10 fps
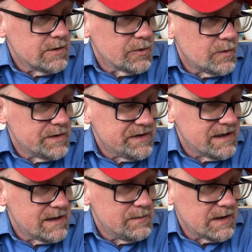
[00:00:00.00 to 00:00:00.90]
or was he
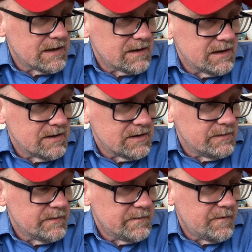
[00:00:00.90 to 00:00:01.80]
keeping an eye on
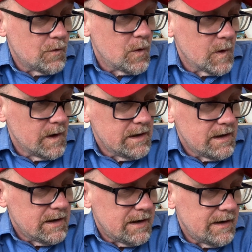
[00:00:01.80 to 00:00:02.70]
him for,
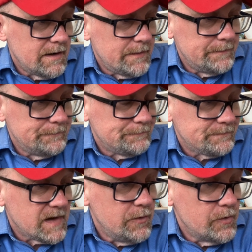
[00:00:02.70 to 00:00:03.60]

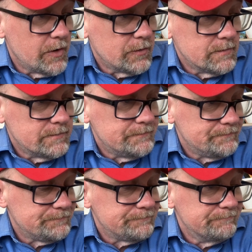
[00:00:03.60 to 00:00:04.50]
you know,
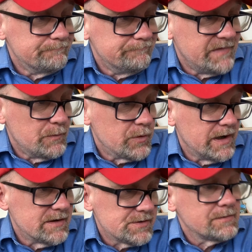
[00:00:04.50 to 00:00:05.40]
the
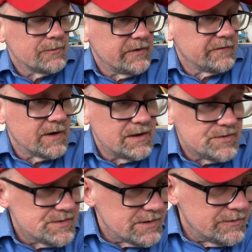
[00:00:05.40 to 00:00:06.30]
British, or the
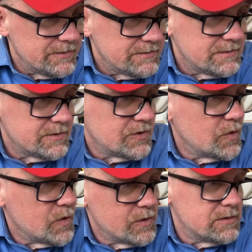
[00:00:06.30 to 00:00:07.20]
French?
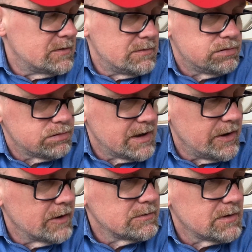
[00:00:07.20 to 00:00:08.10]
Or, you
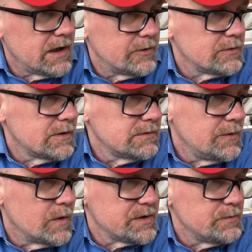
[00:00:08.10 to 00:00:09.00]
know, I don't know. He
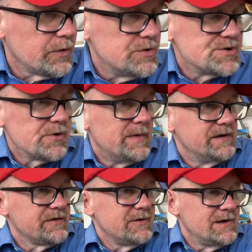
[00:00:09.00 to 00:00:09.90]
wasn't pro-German,
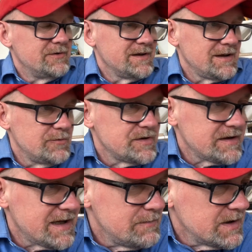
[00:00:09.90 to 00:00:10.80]
so I don't think he was
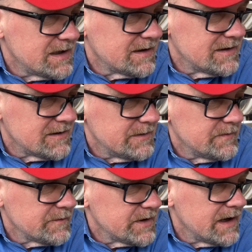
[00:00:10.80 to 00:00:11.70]
keeping an eye on him
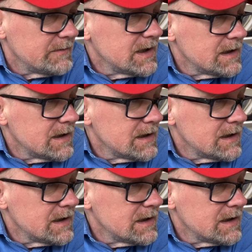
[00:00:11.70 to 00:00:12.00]
for them.